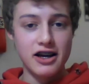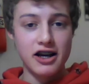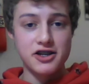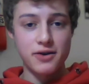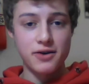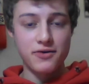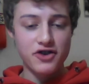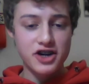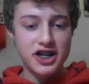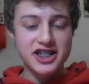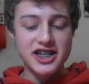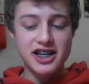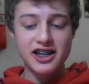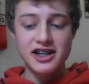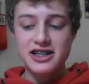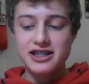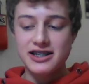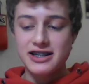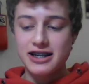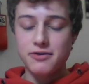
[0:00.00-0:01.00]
So I'm very
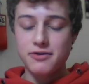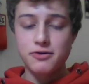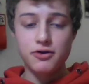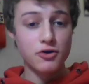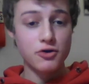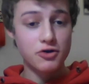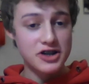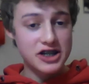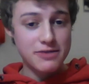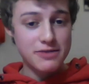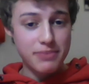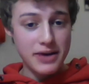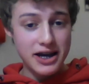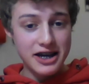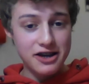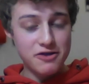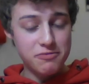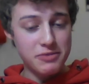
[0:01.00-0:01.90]
jealous now. You're in Spain.